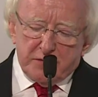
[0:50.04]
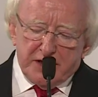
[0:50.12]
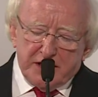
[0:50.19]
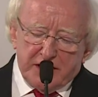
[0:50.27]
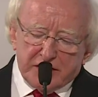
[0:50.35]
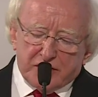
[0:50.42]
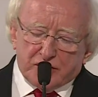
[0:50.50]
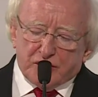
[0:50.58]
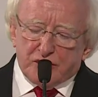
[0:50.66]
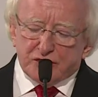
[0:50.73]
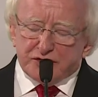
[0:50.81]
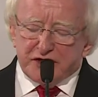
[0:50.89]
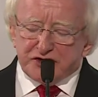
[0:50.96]
May I
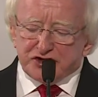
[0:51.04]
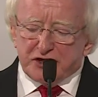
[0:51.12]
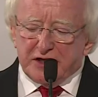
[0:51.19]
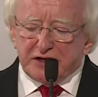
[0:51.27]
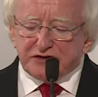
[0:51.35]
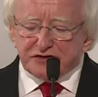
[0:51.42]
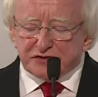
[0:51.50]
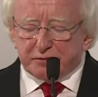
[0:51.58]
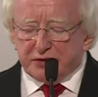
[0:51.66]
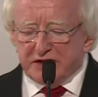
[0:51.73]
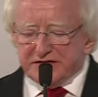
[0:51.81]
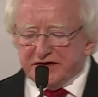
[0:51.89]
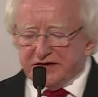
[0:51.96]
congratulate the
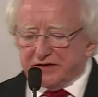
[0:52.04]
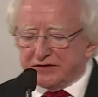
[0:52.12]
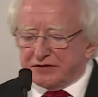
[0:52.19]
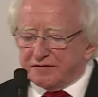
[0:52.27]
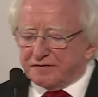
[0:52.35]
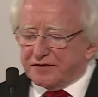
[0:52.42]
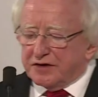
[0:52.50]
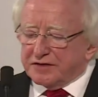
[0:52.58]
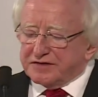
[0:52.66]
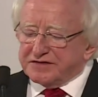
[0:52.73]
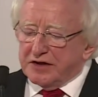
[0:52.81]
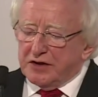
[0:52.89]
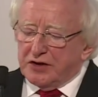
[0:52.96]
President of
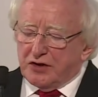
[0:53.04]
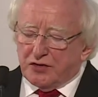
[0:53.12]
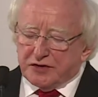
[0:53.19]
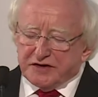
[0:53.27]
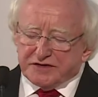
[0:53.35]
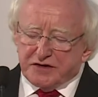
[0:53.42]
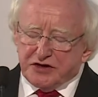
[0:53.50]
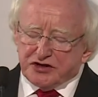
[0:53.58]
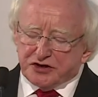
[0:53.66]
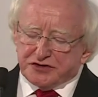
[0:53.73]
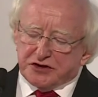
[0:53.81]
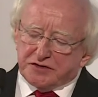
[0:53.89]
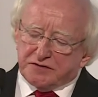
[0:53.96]
France on his
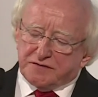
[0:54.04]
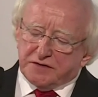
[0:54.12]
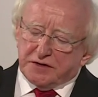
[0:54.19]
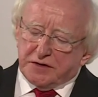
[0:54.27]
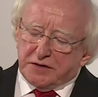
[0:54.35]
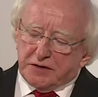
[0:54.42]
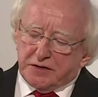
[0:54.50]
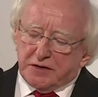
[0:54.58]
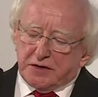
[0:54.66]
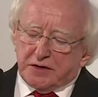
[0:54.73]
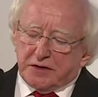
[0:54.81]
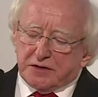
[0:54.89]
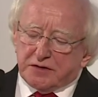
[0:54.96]
initiative,
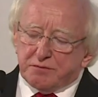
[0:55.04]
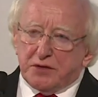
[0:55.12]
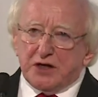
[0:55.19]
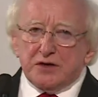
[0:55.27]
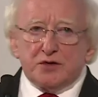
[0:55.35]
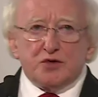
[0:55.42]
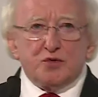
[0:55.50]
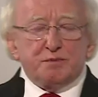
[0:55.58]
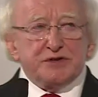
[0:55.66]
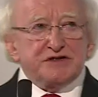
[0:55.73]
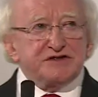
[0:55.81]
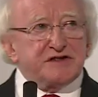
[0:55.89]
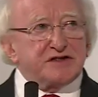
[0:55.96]
and my
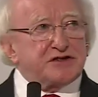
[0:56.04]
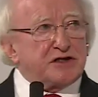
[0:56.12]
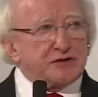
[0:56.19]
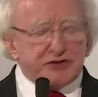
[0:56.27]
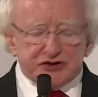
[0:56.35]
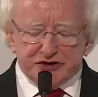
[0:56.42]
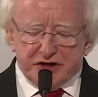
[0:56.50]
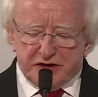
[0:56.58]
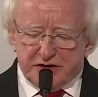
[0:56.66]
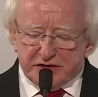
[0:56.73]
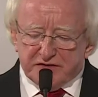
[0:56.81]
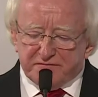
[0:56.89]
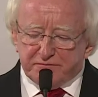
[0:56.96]
hope is that our
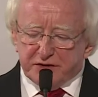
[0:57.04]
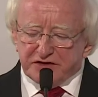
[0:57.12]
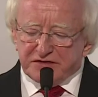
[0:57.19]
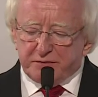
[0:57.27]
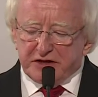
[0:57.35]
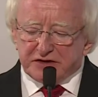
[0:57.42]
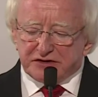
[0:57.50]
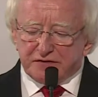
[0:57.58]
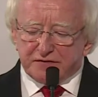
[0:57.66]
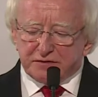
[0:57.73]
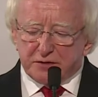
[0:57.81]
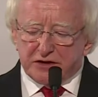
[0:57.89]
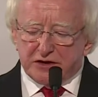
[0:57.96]
sharing of
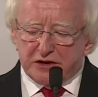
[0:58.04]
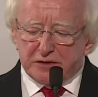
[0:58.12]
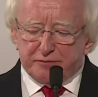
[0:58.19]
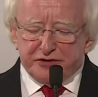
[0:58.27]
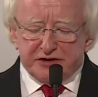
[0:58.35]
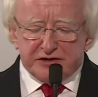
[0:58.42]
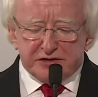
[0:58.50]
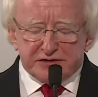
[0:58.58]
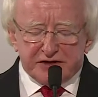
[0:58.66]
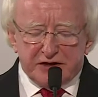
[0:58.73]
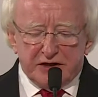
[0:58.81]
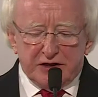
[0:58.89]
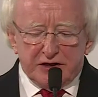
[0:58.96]
perspectives will help yield
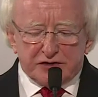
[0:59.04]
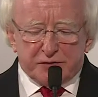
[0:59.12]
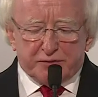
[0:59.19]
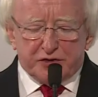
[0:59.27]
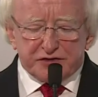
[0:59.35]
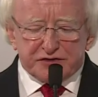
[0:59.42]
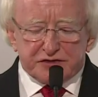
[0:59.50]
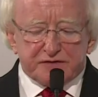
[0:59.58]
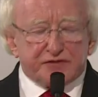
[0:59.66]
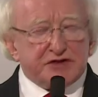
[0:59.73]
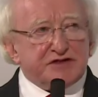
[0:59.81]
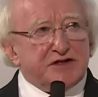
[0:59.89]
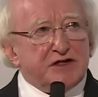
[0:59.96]
the
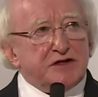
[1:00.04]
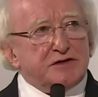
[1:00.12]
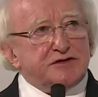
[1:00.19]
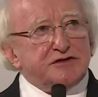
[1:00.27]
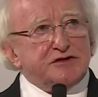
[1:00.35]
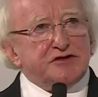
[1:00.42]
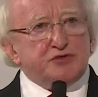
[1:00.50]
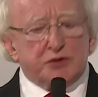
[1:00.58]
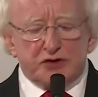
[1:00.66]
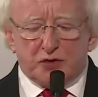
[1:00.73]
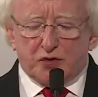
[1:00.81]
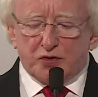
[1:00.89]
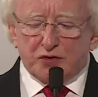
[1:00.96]
positive result that
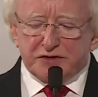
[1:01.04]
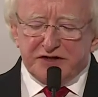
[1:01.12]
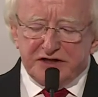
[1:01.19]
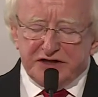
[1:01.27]
we all